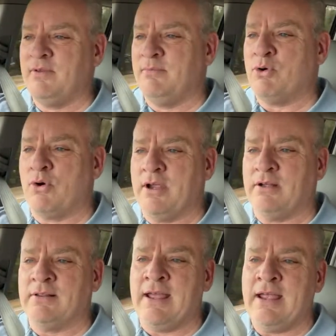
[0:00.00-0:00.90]
boring
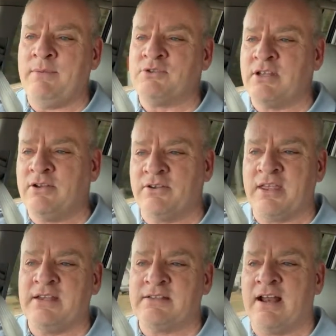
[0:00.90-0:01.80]
claims, and they're
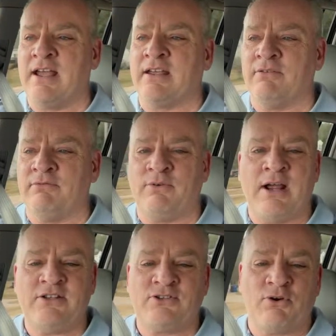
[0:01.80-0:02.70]
things that I can
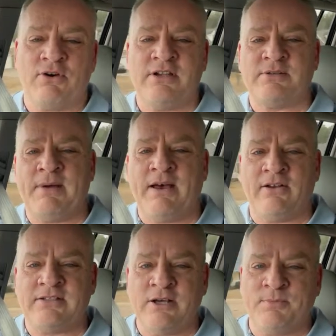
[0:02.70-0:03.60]
write stories
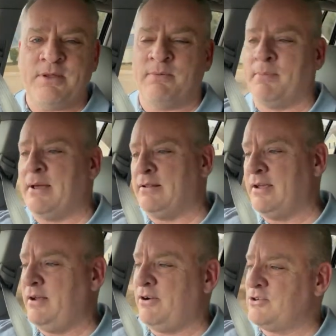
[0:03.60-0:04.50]
about and tell people about
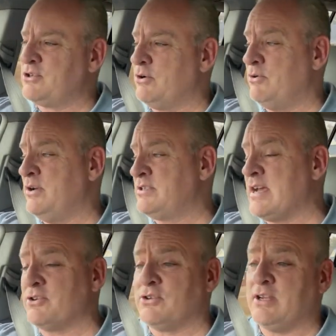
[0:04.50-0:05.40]
later. So it's
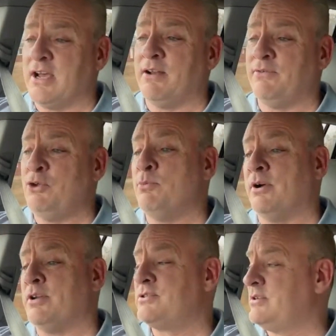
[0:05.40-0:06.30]
actually kind of
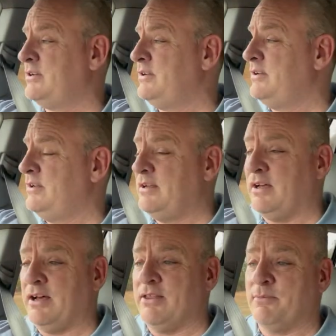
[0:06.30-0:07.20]
humorous
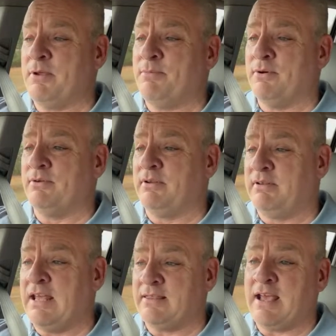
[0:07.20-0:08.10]
that people
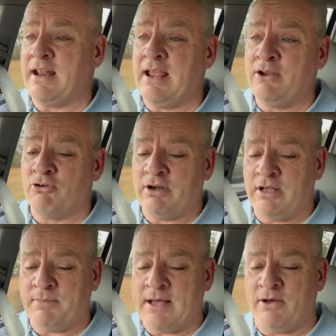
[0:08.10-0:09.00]
get that
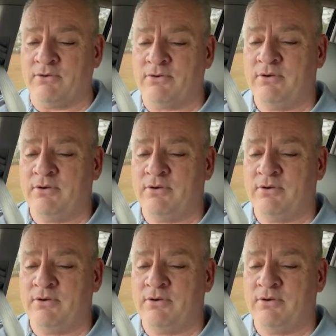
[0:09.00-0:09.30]
angry about